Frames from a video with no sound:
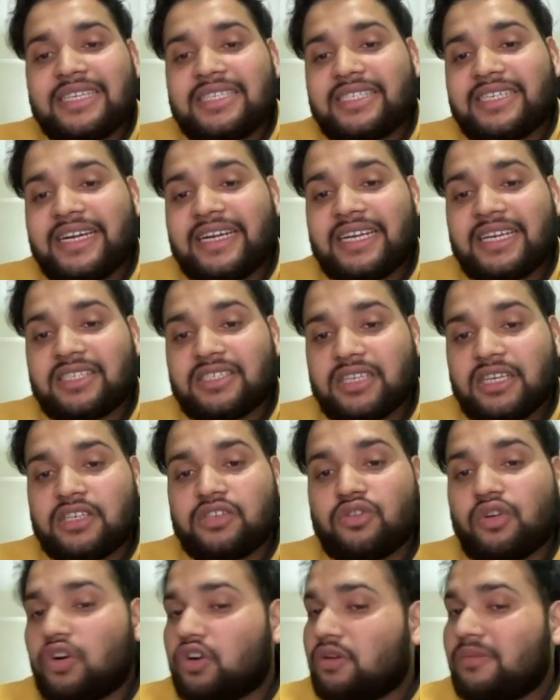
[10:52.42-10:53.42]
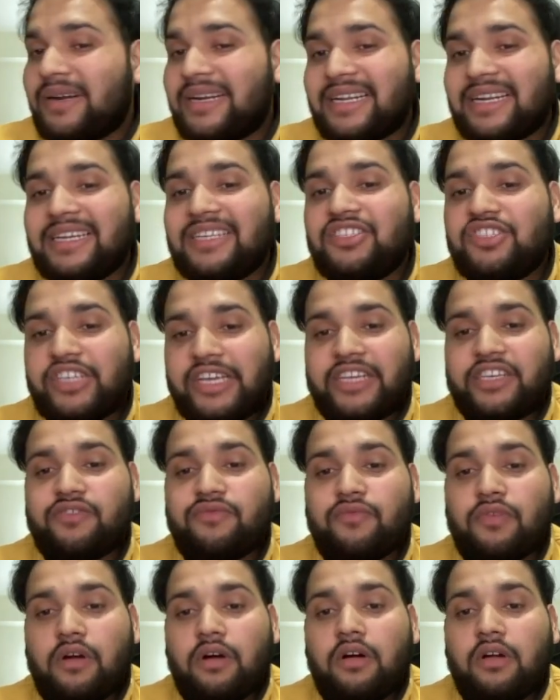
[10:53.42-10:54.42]
status is automatically changed
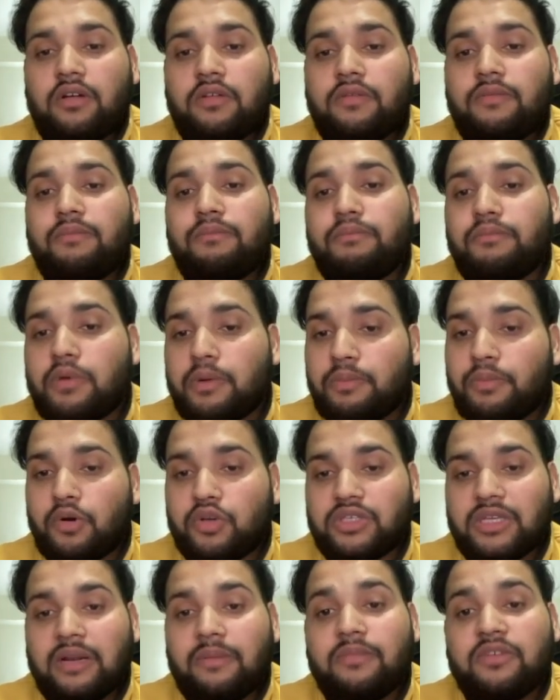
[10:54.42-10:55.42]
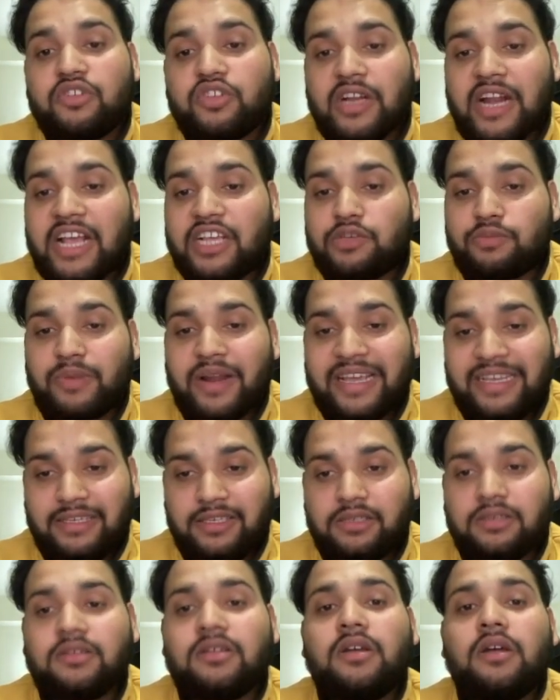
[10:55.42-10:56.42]
for proposal /
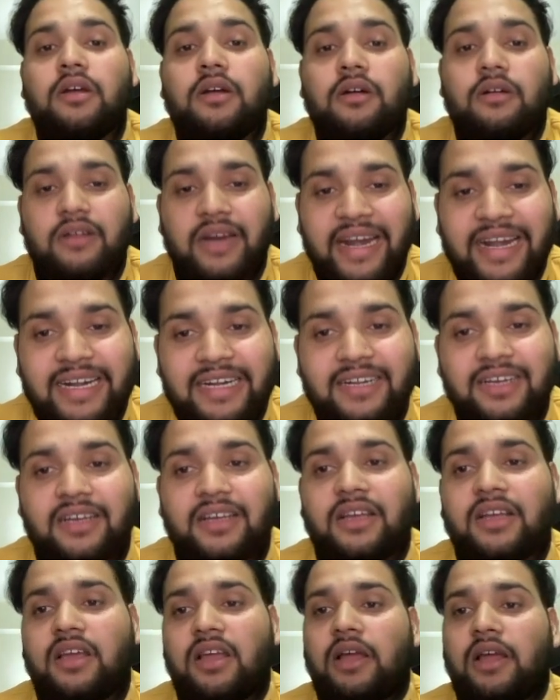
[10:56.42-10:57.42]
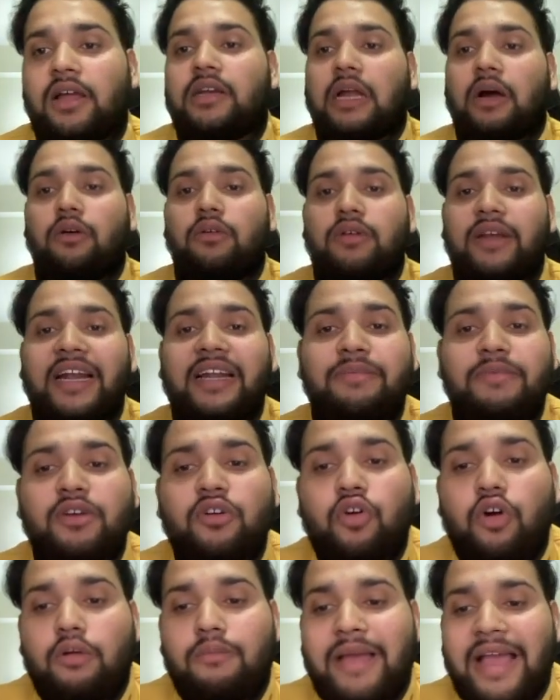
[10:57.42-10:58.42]
price, right? Now let me
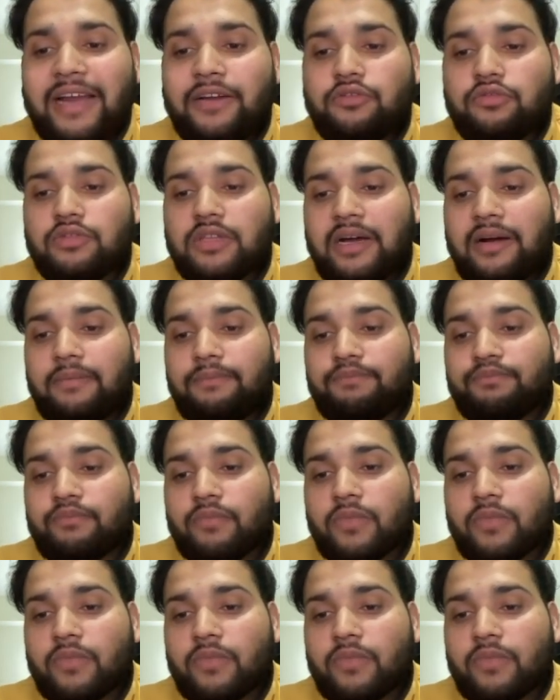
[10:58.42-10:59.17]
go back to the